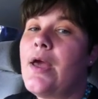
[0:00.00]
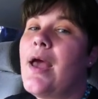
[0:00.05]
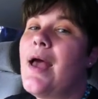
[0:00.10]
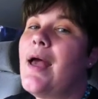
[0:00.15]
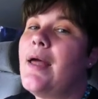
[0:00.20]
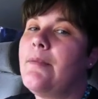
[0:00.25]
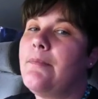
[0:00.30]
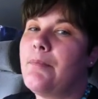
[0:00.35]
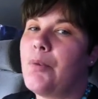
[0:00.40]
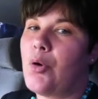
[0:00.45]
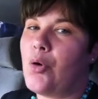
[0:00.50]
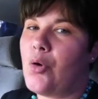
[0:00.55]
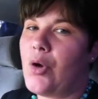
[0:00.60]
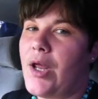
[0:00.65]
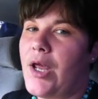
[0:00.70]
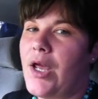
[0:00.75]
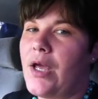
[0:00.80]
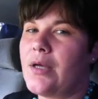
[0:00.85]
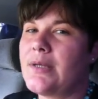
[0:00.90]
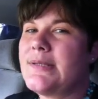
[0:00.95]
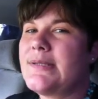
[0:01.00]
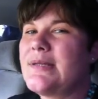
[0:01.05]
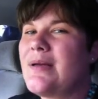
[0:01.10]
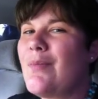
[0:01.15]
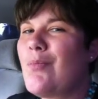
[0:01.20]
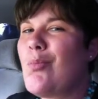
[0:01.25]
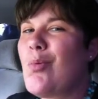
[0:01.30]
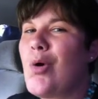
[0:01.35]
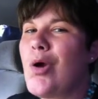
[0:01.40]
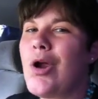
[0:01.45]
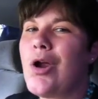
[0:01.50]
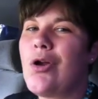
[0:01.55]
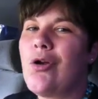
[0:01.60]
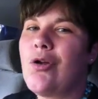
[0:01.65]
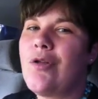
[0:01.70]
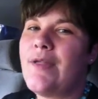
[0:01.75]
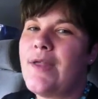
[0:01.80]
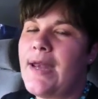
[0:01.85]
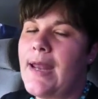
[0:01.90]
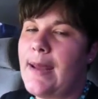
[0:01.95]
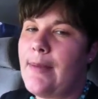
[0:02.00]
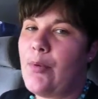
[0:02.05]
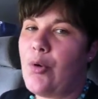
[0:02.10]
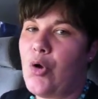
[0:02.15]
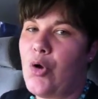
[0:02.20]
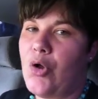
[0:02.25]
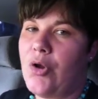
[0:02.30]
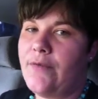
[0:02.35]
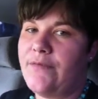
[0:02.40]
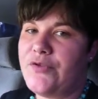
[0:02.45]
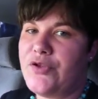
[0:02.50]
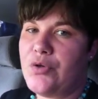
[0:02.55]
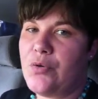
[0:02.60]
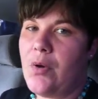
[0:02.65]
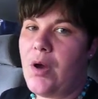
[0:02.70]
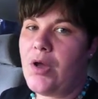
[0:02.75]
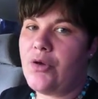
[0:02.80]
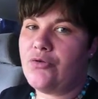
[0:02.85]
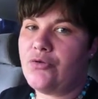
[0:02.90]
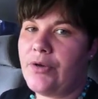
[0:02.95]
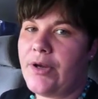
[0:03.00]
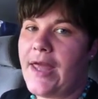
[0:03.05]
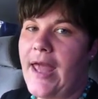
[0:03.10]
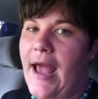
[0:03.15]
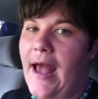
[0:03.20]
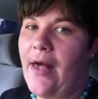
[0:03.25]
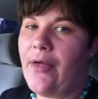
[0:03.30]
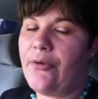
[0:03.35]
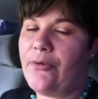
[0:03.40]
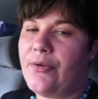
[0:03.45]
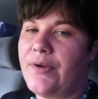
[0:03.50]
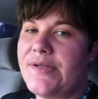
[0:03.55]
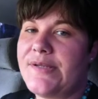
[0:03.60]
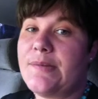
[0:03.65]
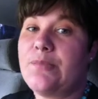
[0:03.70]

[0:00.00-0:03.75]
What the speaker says: and burning somewhere in the neighborhood of 200 calories.